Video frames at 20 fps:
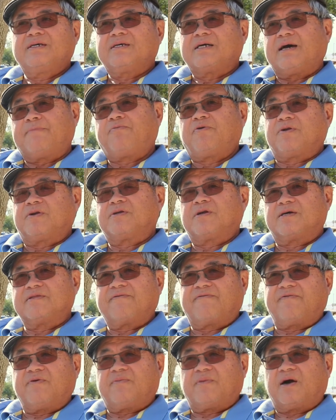I put it on the
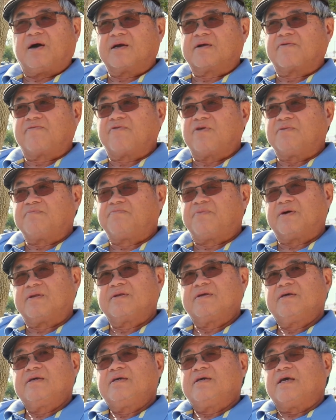filmography. But
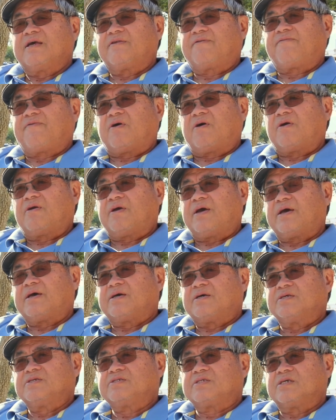as far
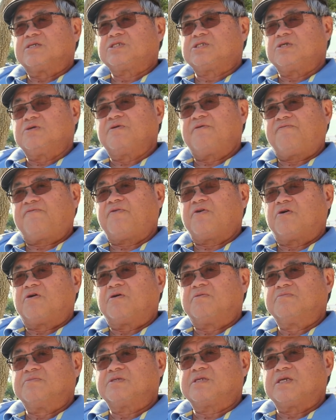as student
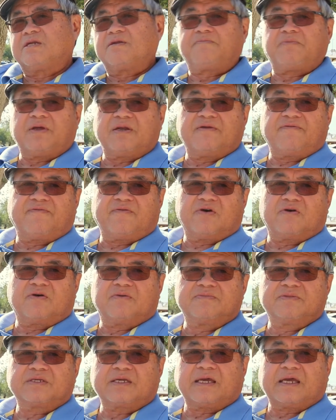films, independent
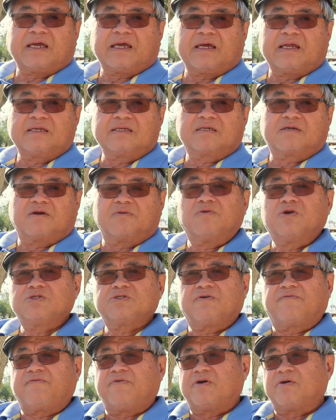films, and
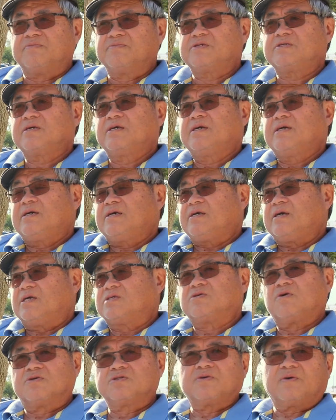commercial films,
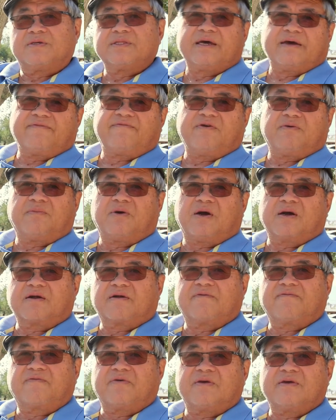it's also on that
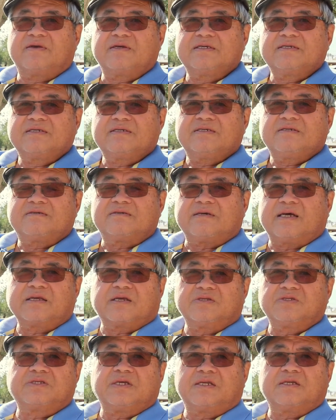filmography. I
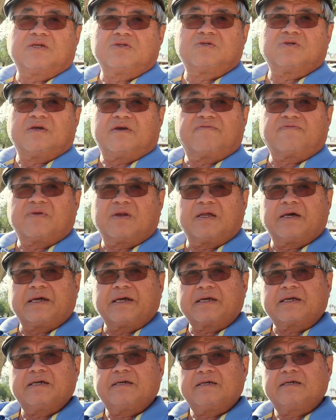can send it to you if you like.